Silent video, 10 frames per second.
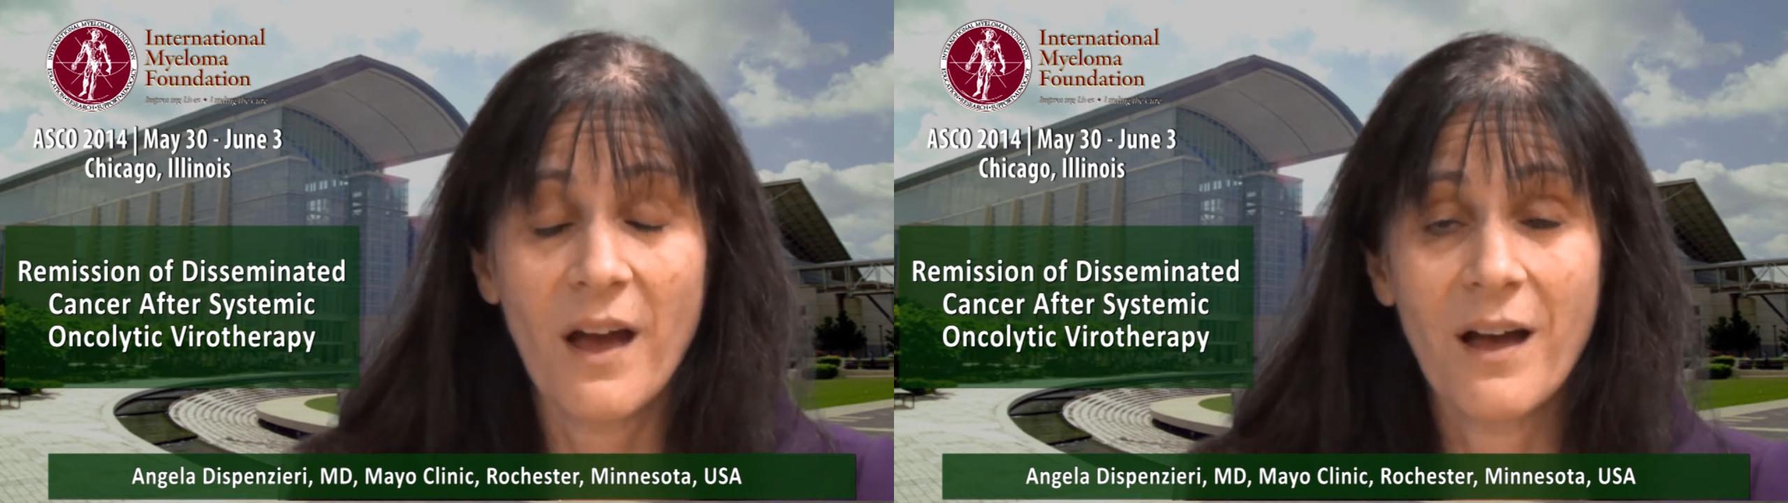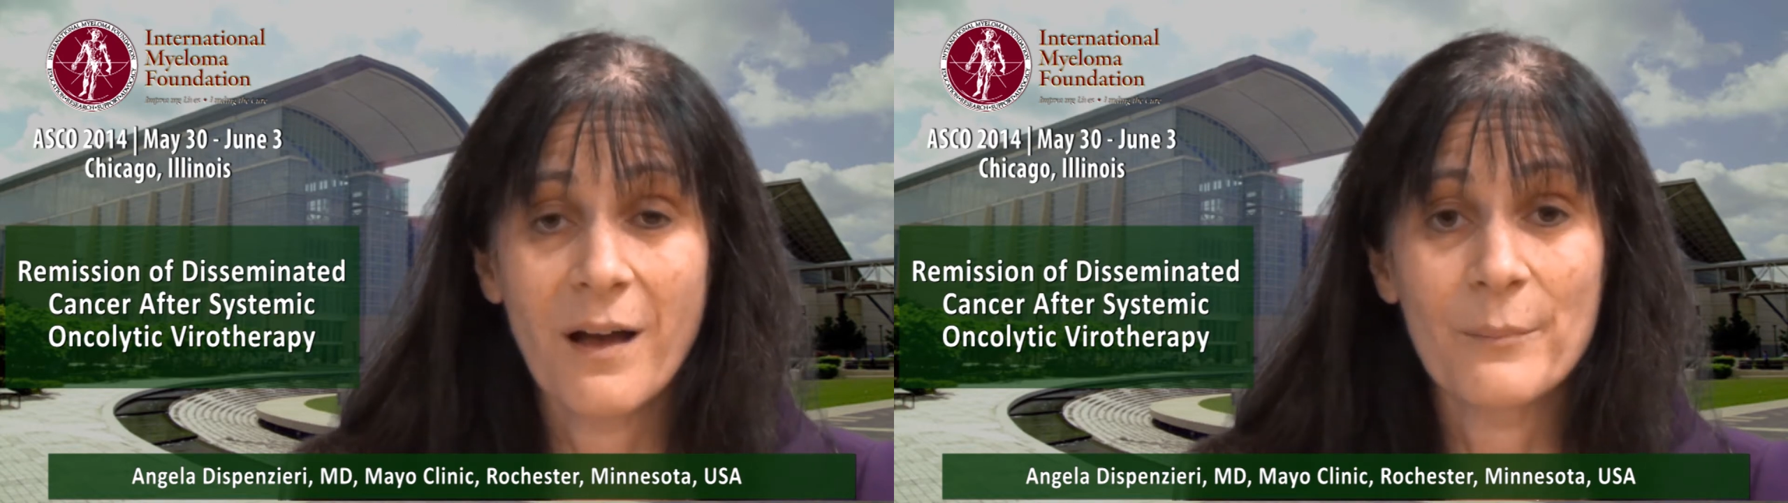
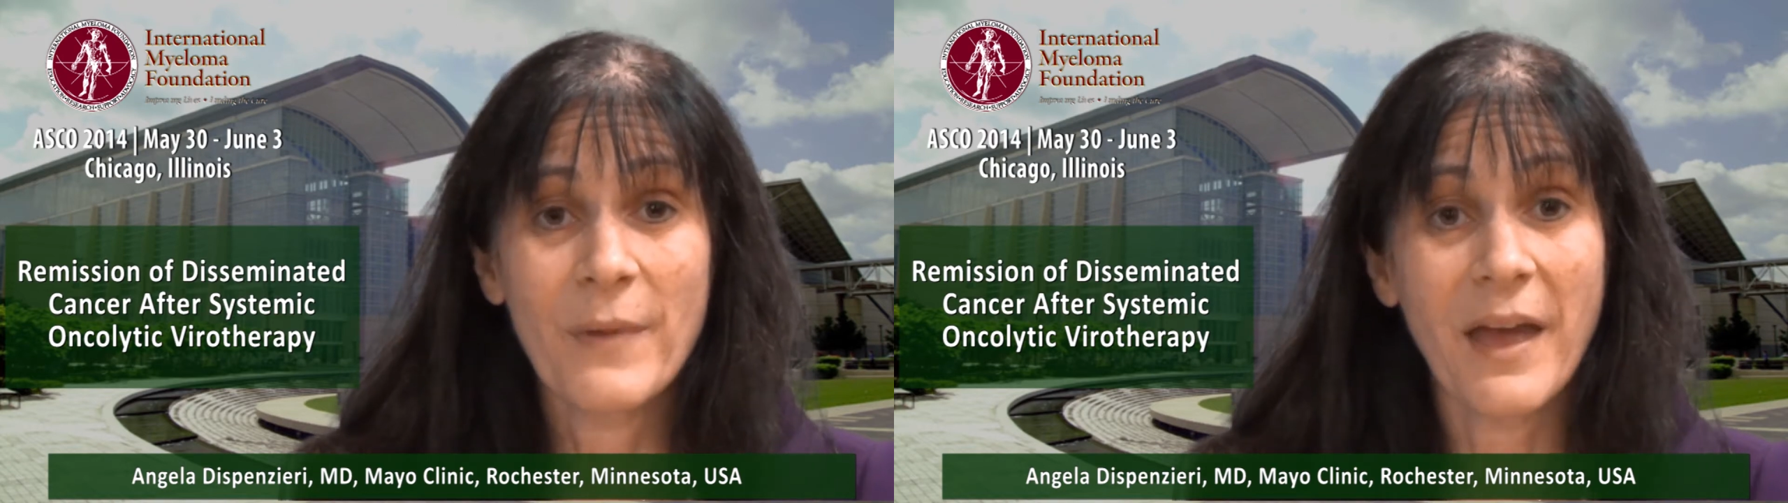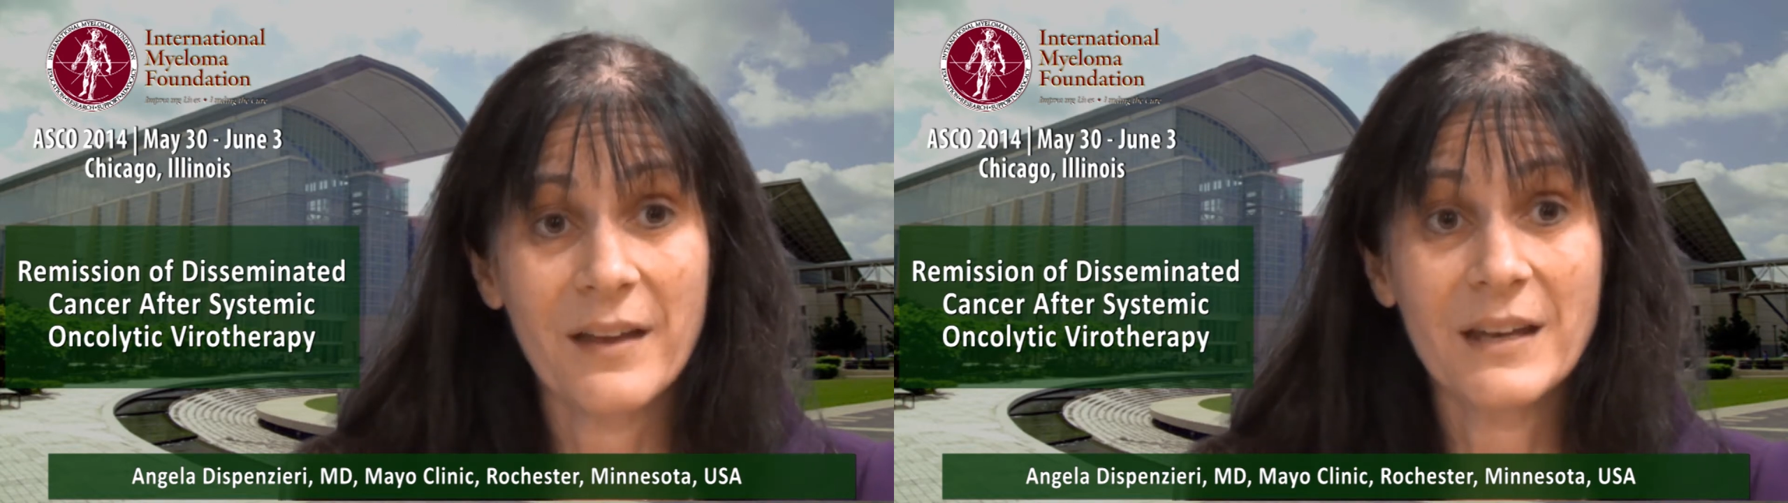
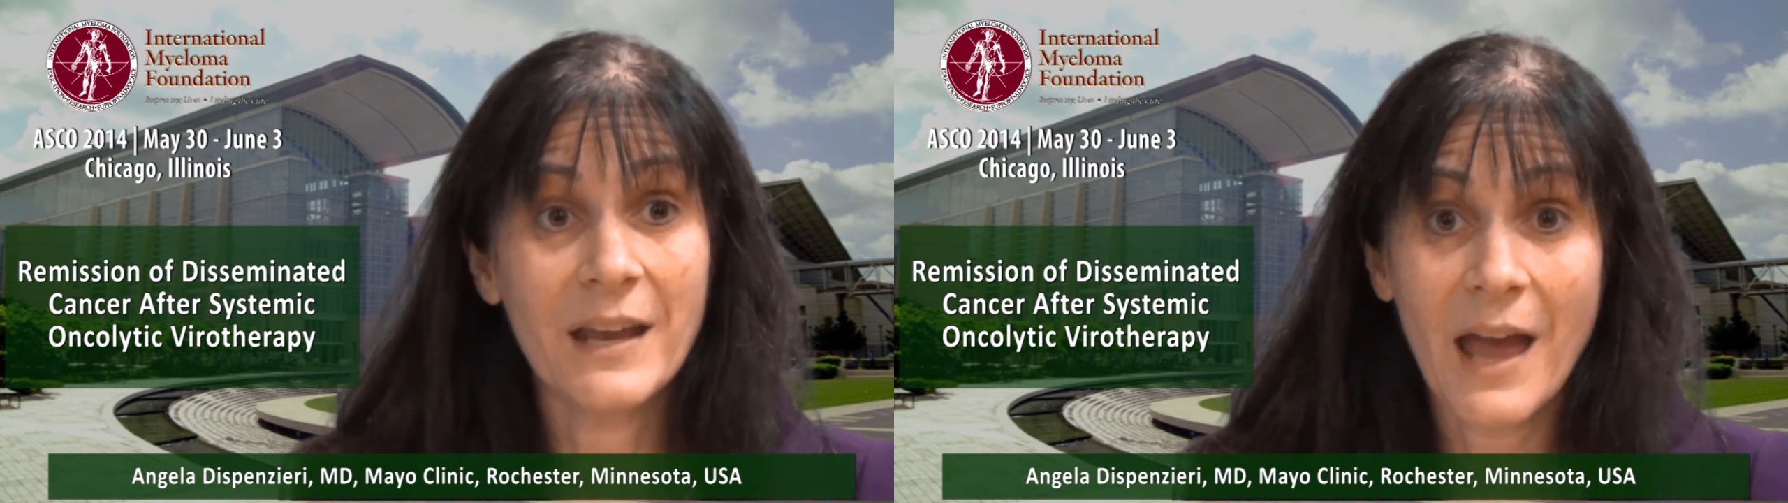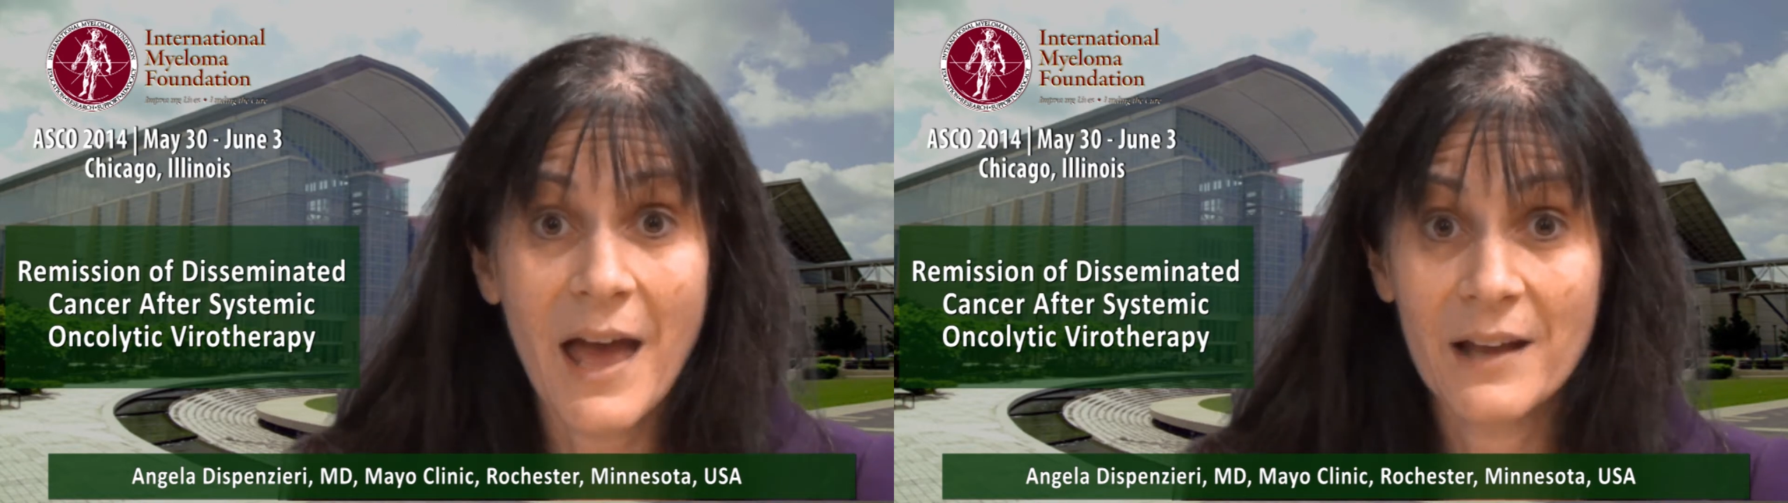and
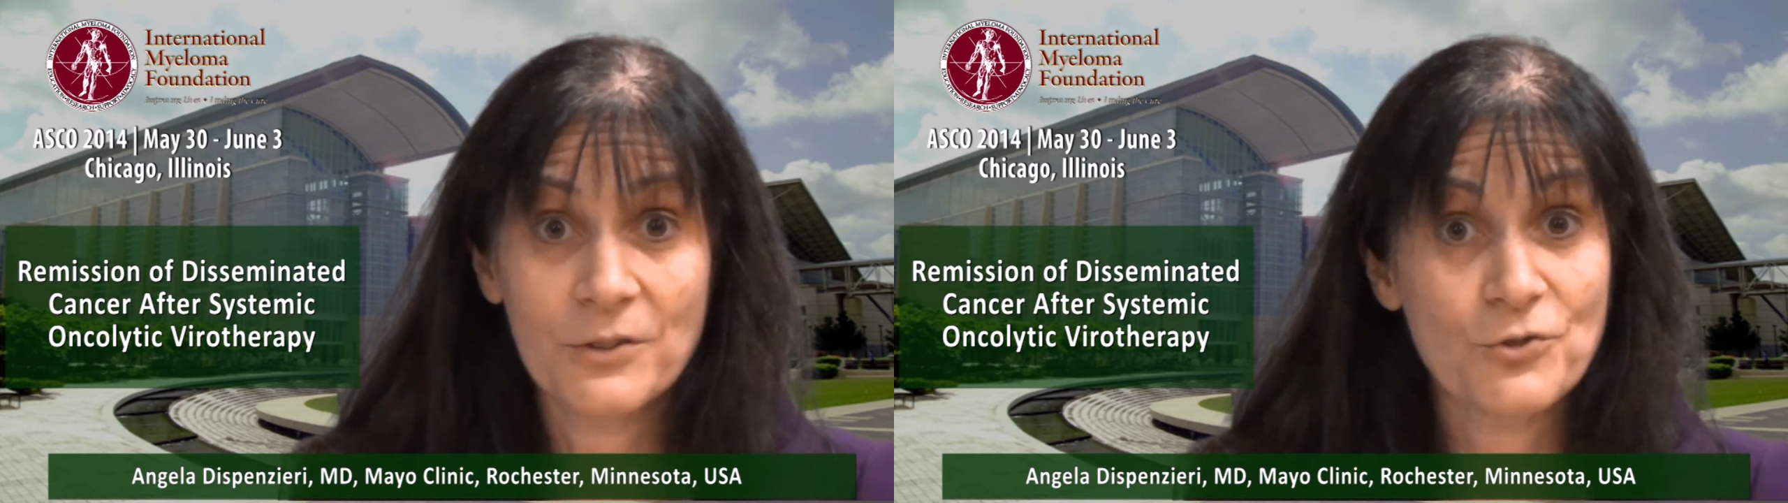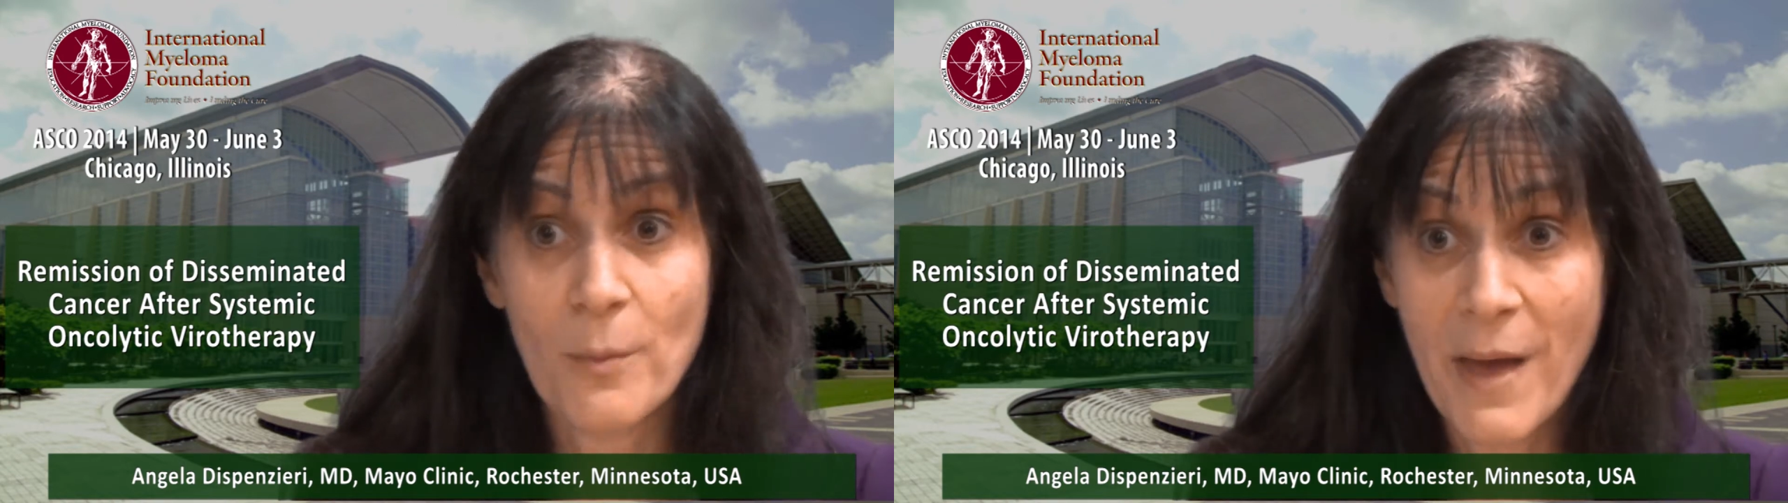he had
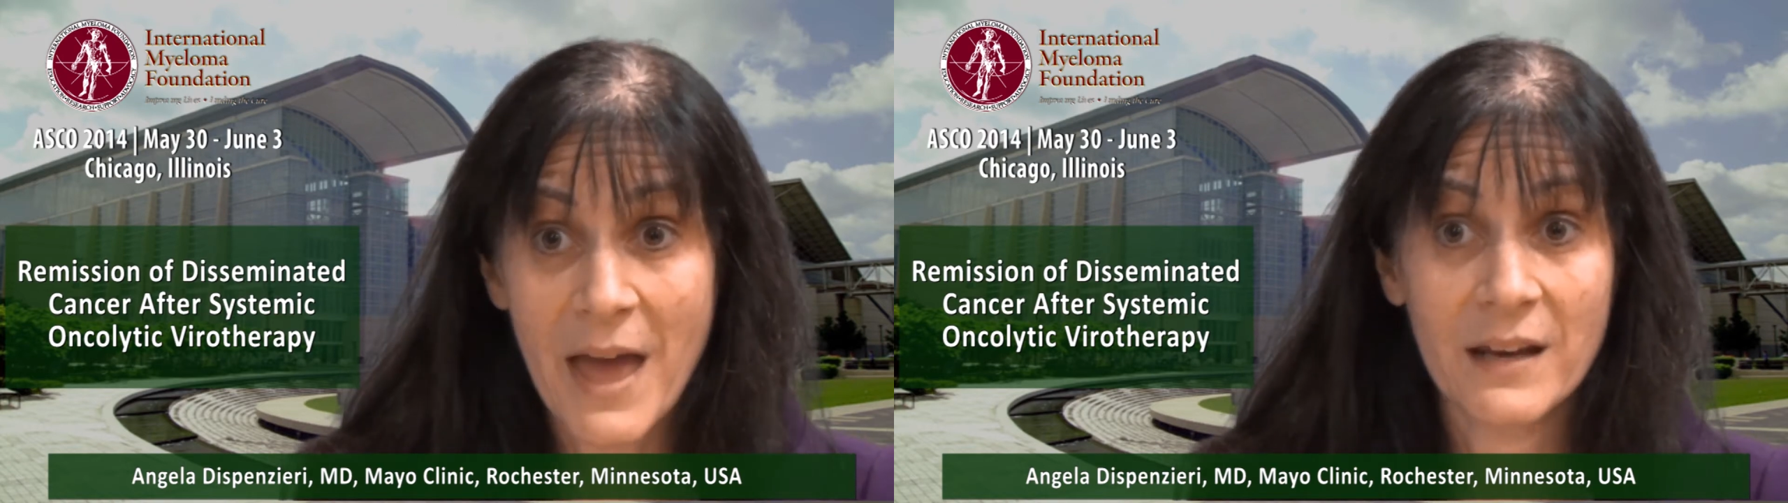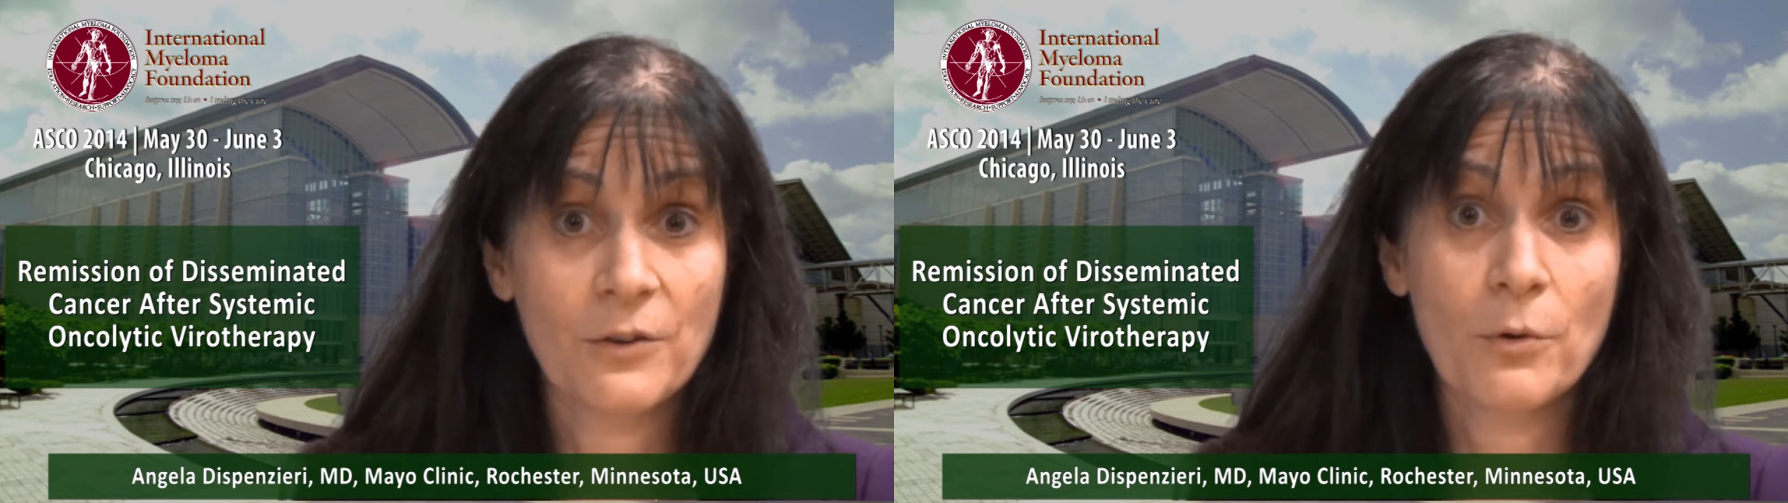a dramatic